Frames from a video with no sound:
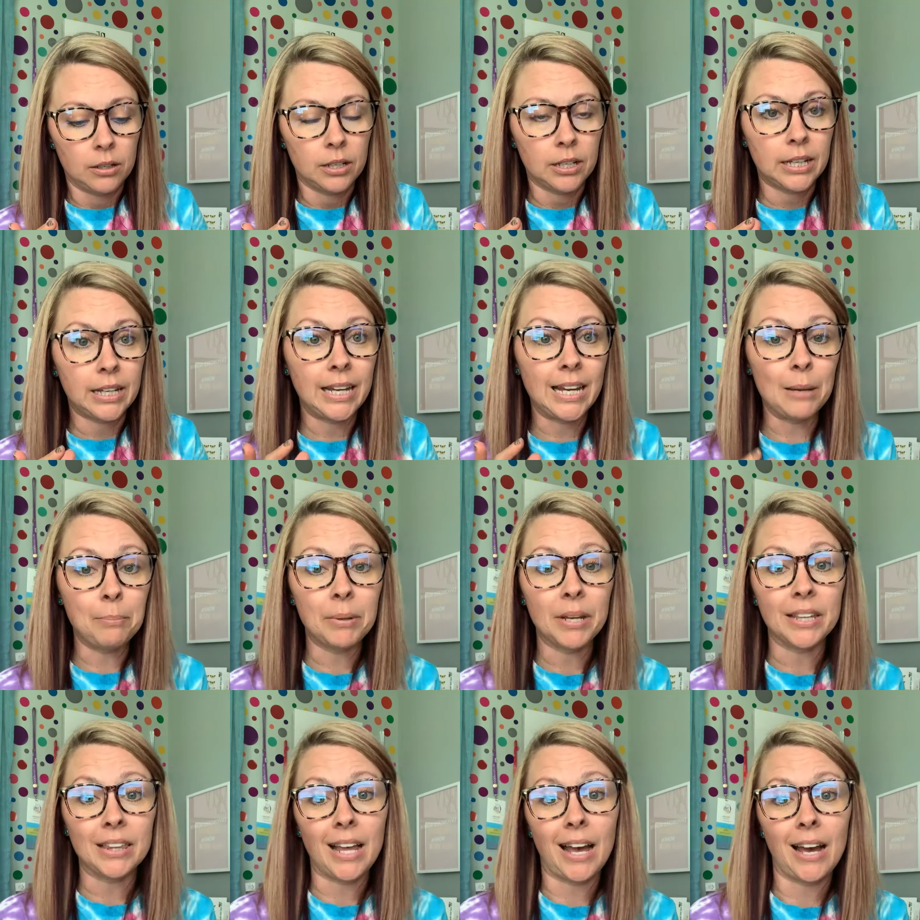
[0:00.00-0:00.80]

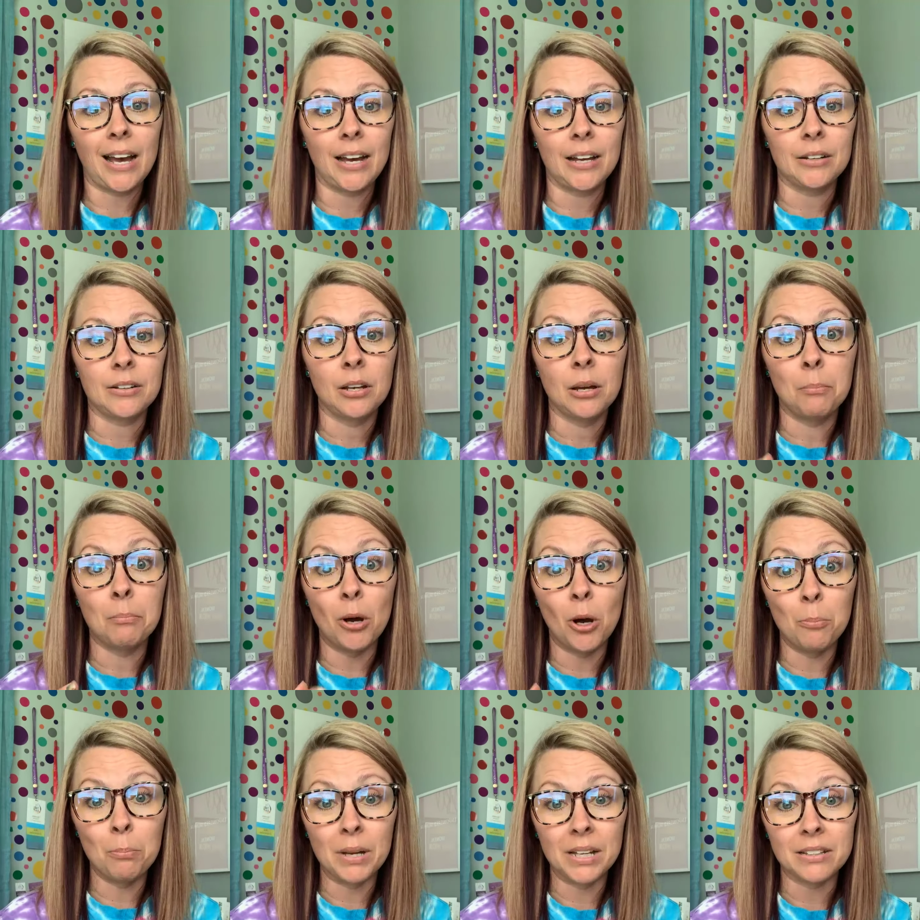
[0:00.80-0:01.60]
keeping that
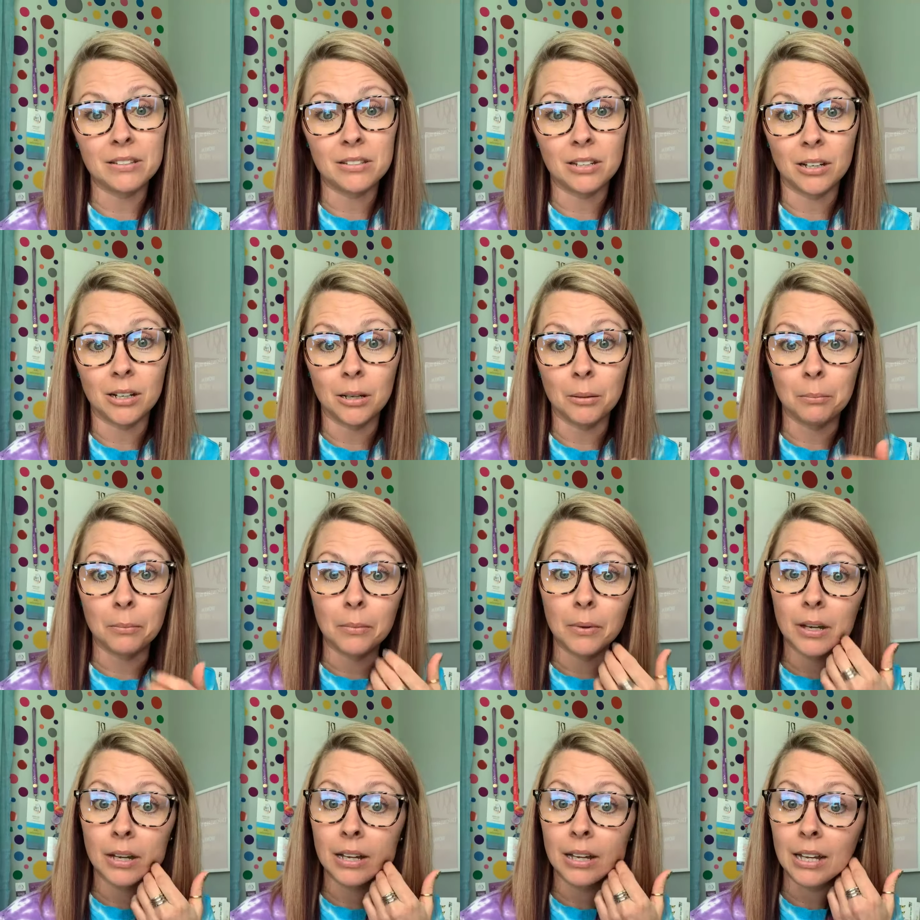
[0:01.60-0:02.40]
momentum
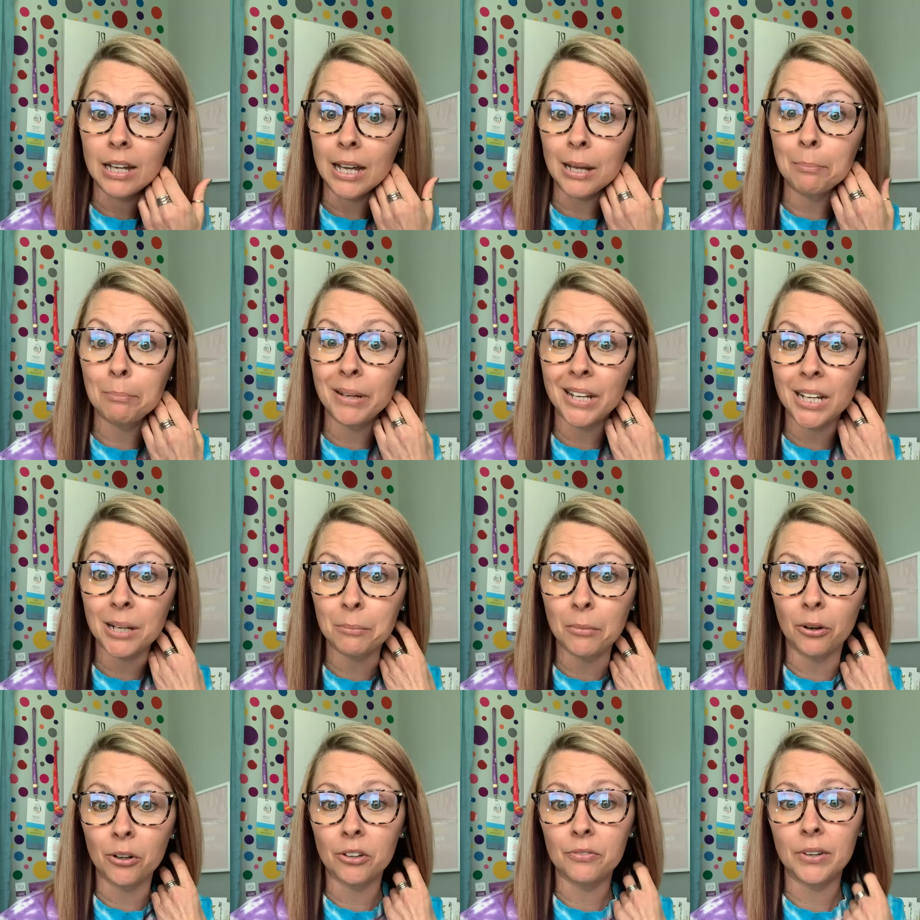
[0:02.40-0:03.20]
and being
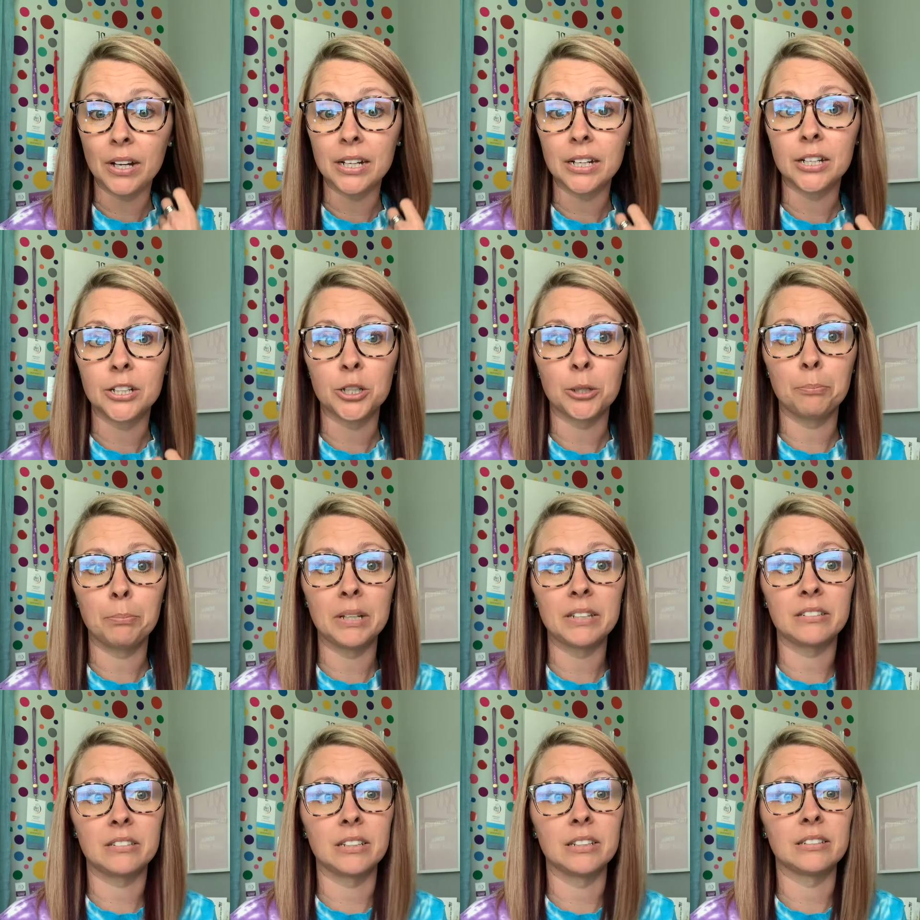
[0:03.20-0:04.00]
motivated in your
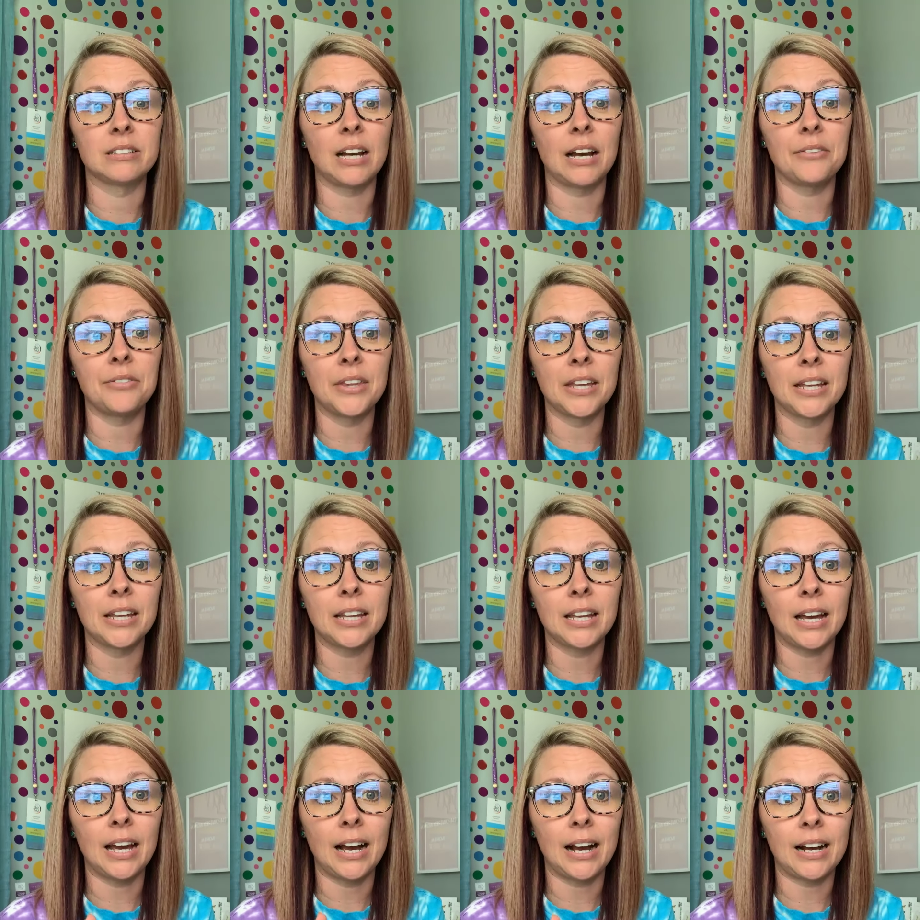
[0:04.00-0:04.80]
business, I think
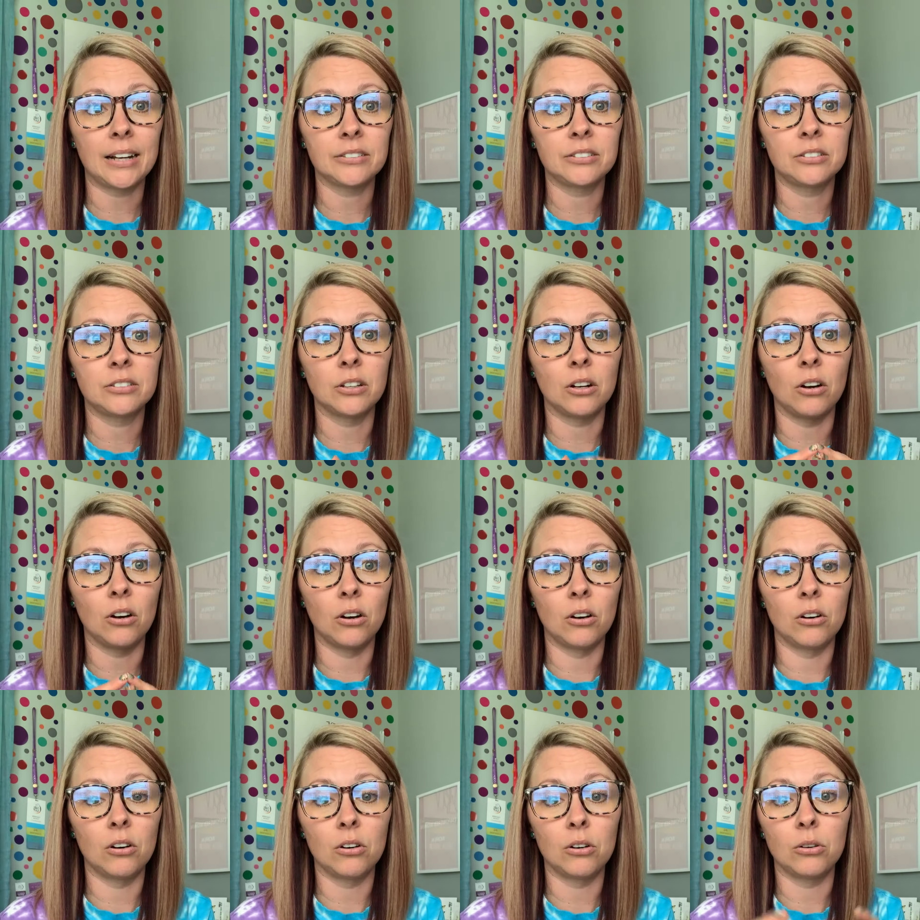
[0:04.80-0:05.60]
it has to
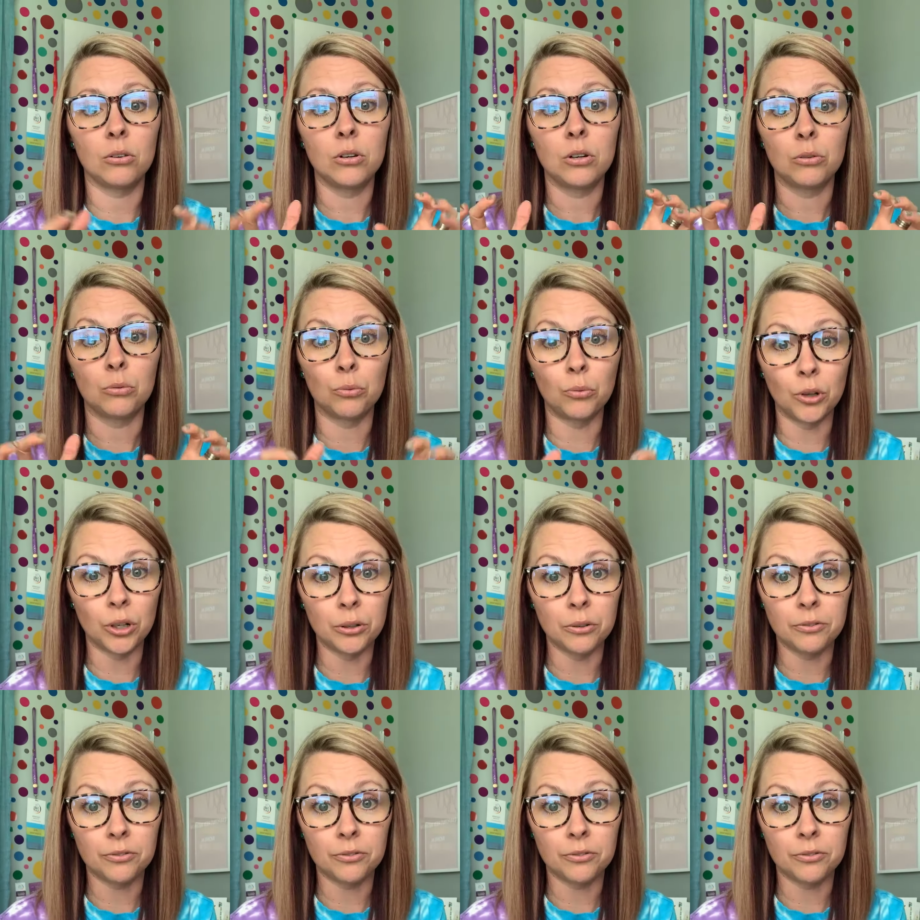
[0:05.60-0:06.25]
all root